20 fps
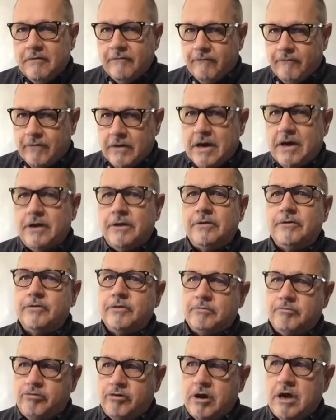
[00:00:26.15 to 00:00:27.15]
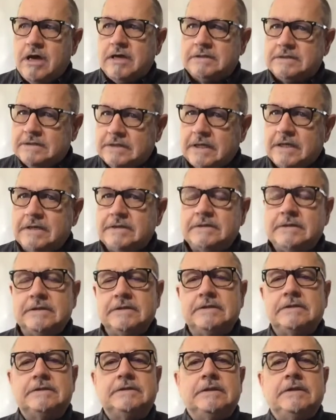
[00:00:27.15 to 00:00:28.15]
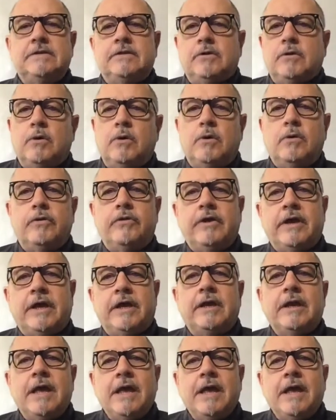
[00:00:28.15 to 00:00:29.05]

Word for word: follow the process and see the whole thing.